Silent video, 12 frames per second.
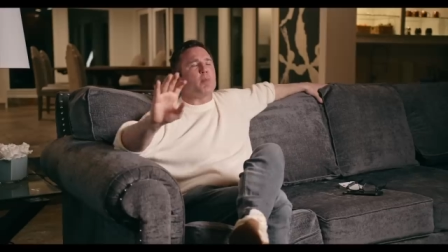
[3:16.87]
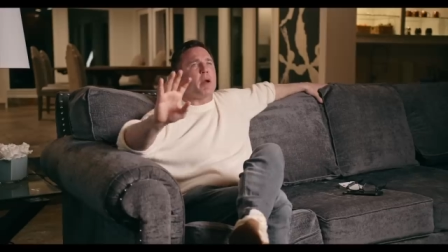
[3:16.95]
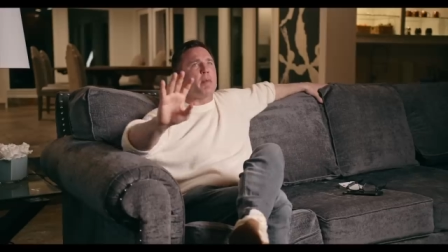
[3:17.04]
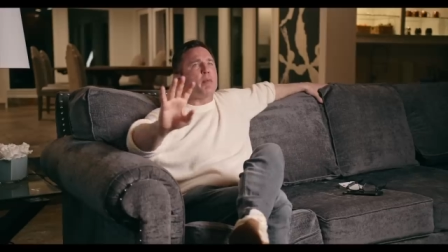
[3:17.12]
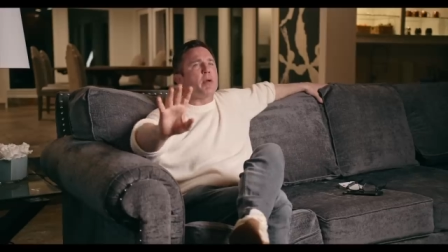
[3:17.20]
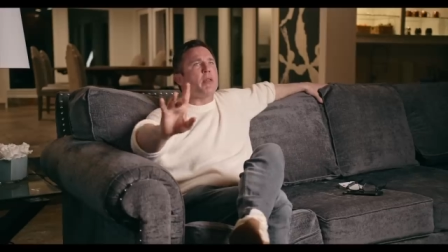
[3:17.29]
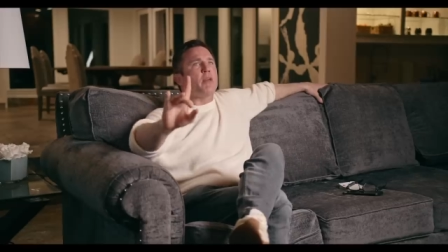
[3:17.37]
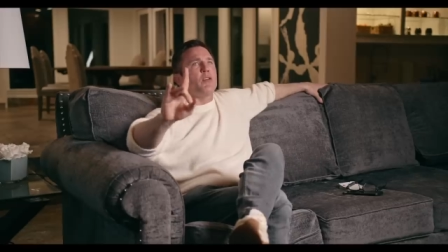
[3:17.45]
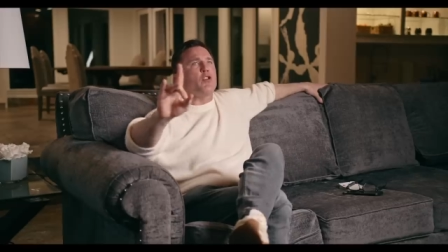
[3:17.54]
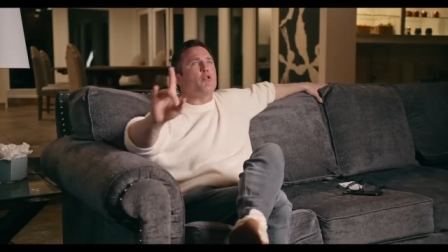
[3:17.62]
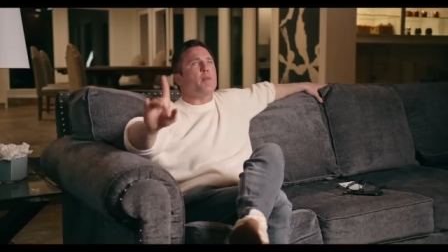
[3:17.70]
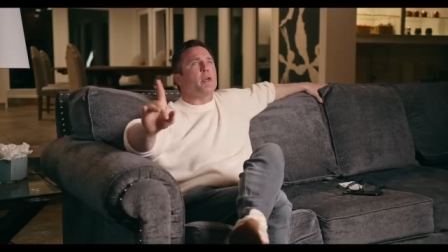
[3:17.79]
But I bring that
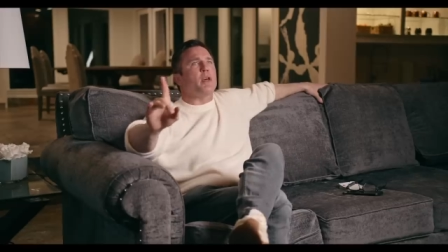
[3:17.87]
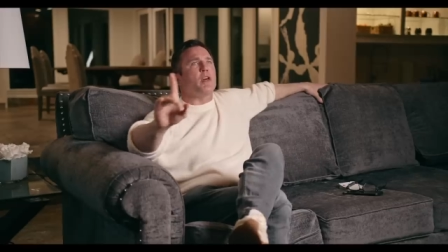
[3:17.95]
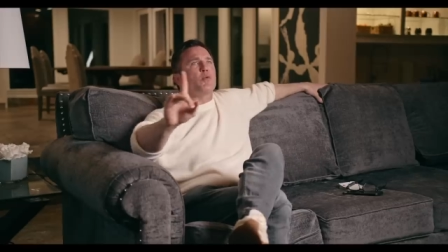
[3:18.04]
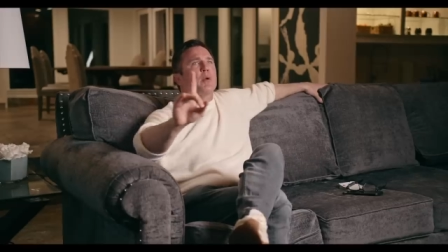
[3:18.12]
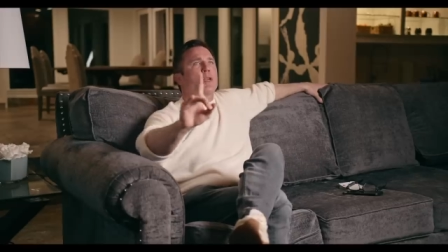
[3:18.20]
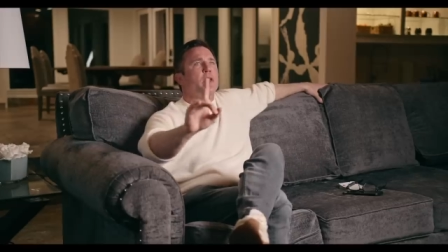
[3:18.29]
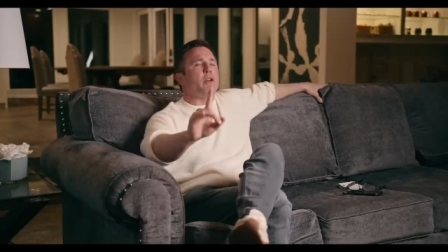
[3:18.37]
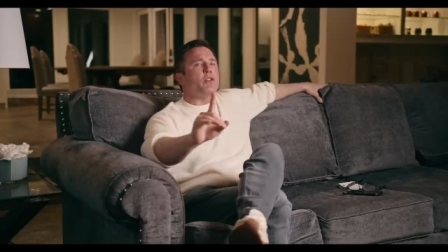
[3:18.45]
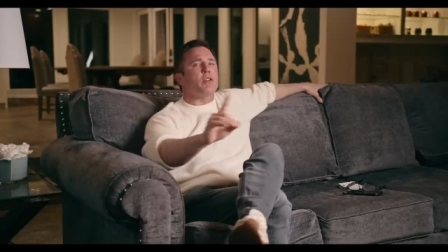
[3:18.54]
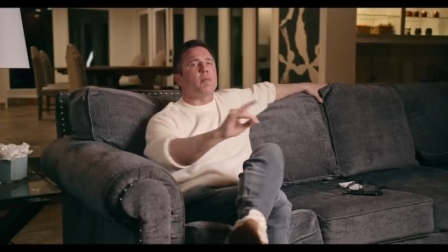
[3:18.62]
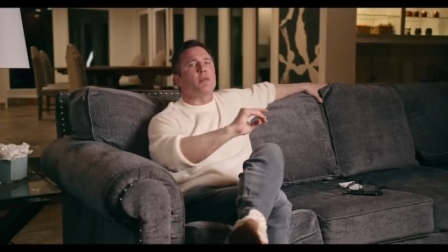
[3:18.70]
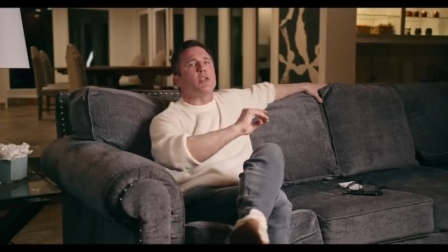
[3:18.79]
to you because when I tell you
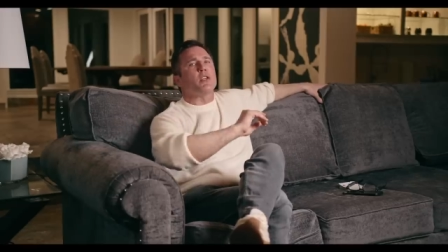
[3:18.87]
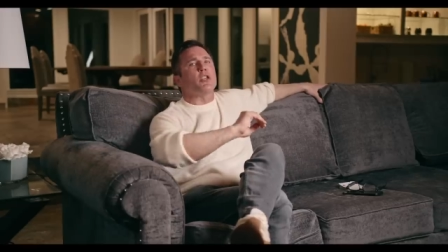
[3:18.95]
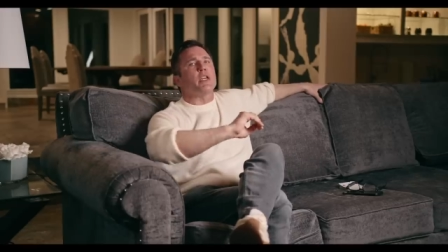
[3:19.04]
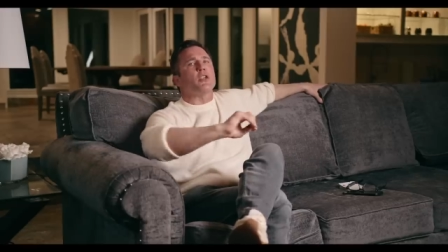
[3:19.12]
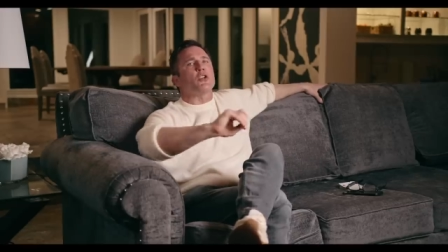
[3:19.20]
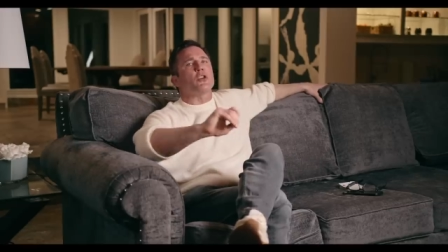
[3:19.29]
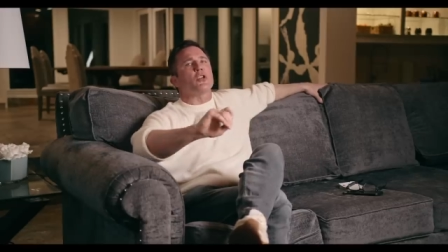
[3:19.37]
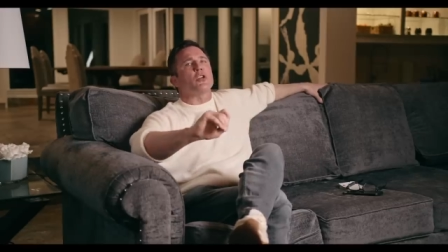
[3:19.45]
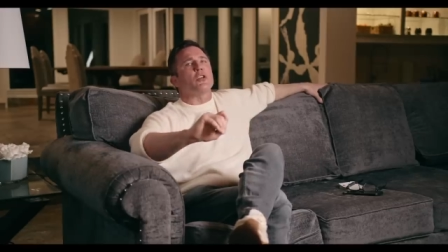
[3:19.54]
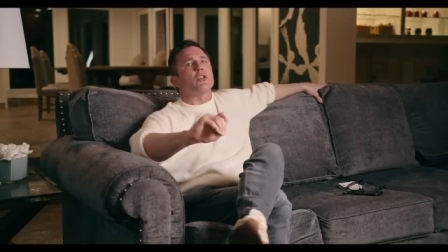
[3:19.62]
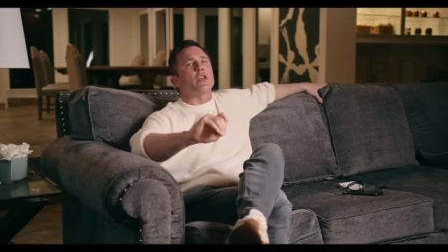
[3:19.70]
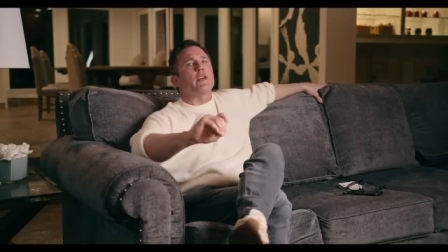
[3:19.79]
something's going to change in Sugar
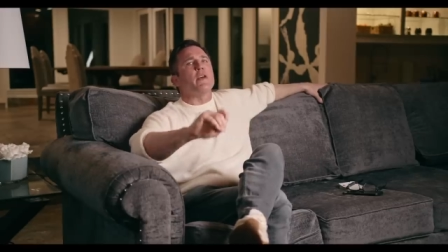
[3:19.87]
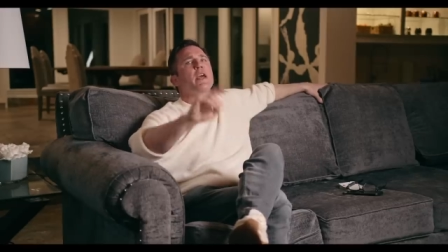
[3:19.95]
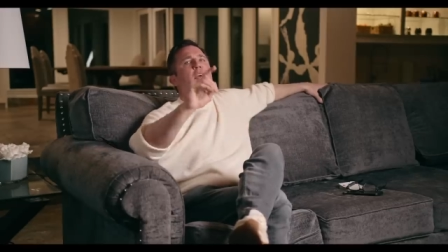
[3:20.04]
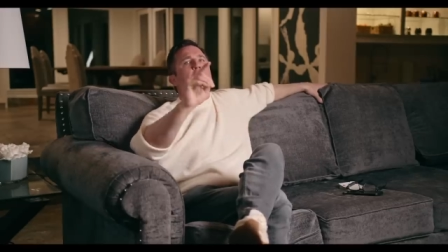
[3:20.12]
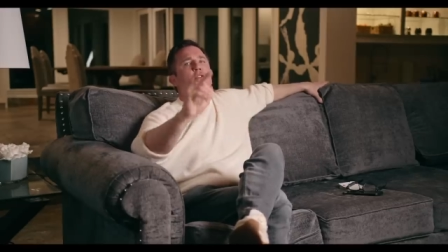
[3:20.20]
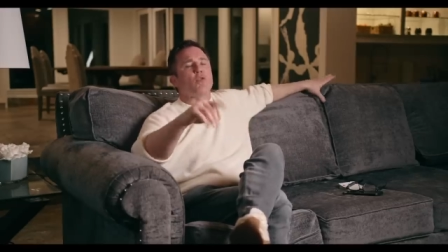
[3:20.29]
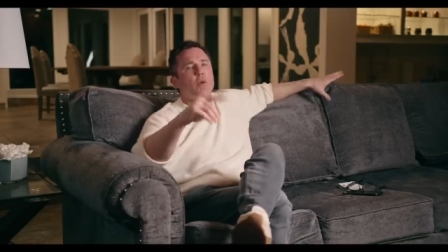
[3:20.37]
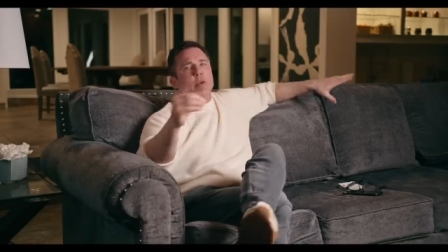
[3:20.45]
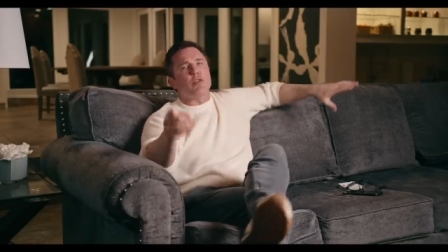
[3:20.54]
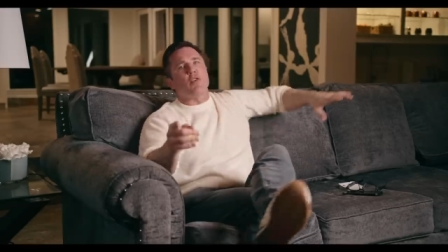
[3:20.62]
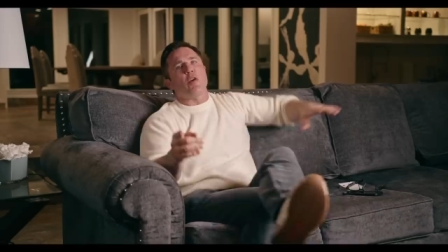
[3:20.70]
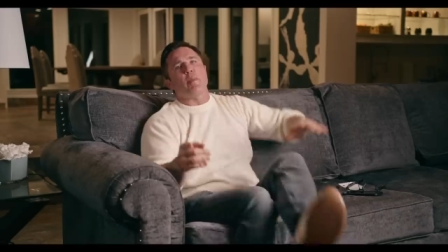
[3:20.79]
Sean's life, he is going
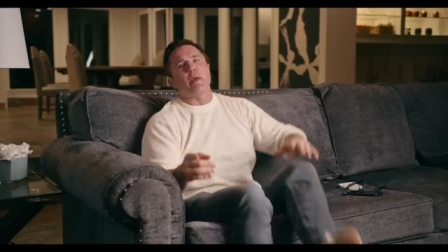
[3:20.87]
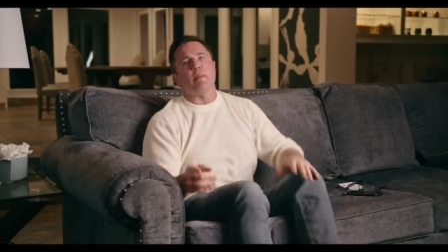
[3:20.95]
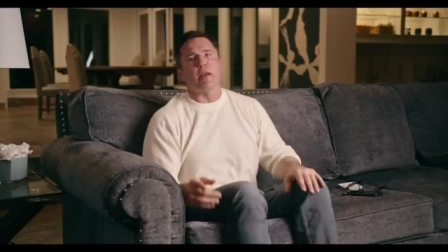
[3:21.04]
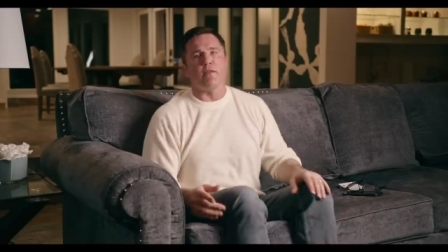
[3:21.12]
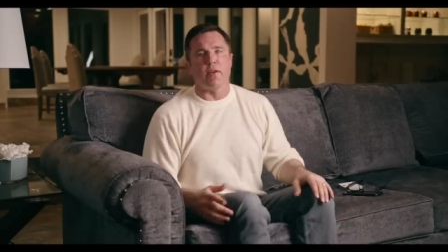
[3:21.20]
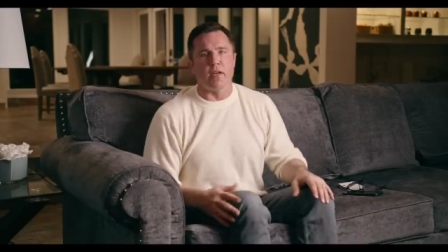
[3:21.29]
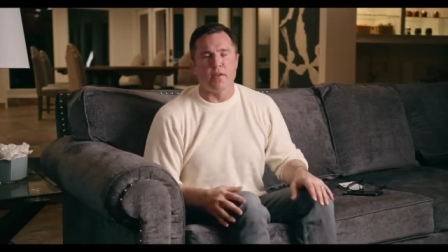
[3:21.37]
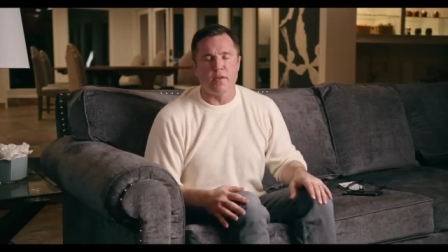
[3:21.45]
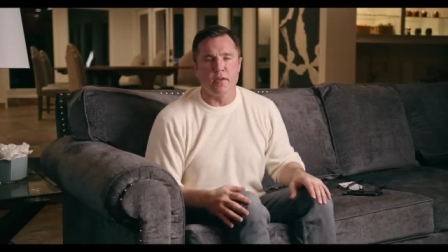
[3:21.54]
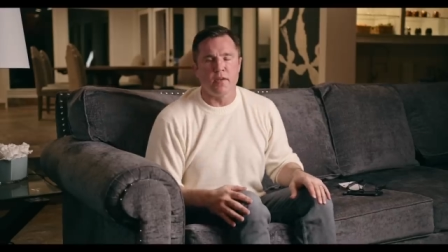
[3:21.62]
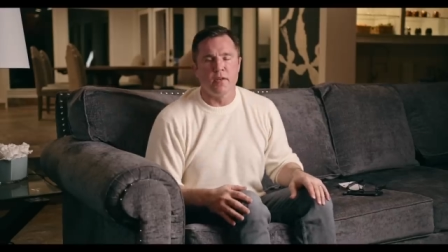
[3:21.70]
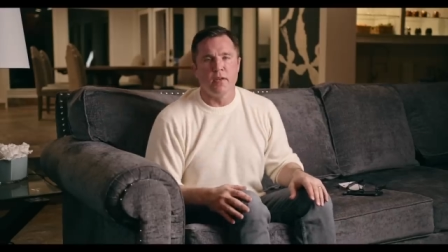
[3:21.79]
to start being main events.